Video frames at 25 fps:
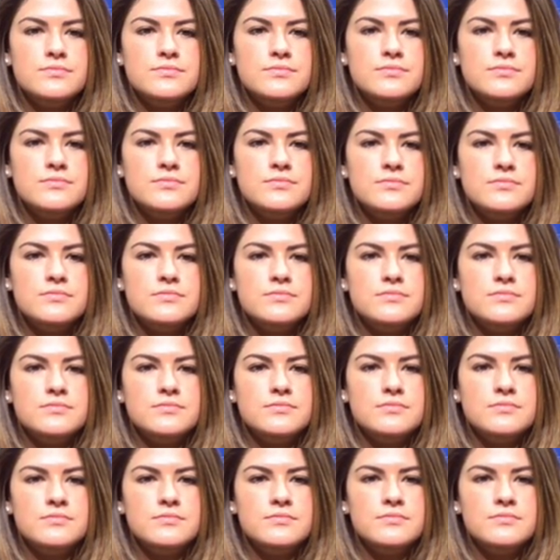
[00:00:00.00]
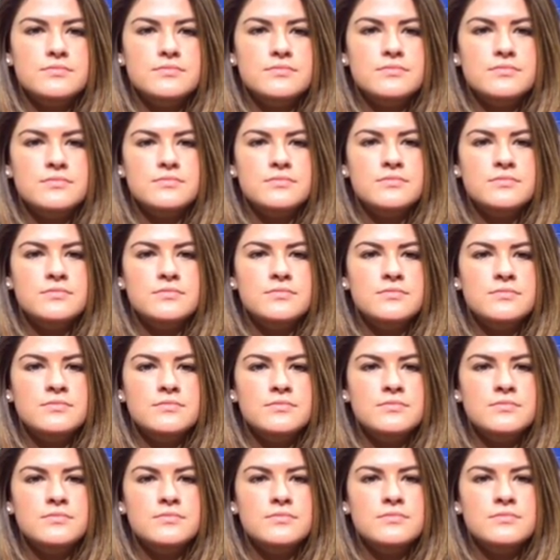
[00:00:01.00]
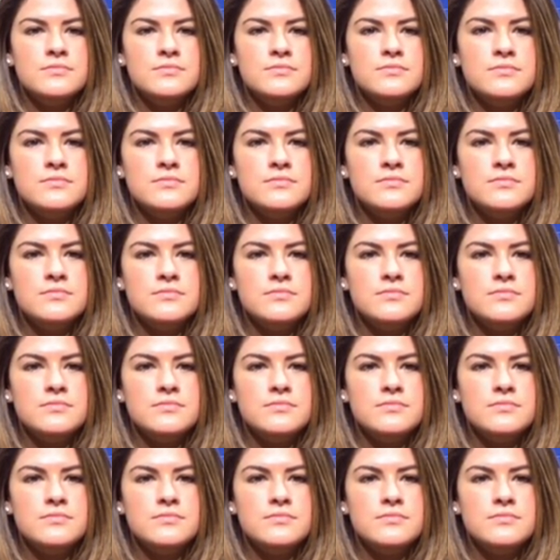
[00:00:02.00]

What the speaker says: (silent)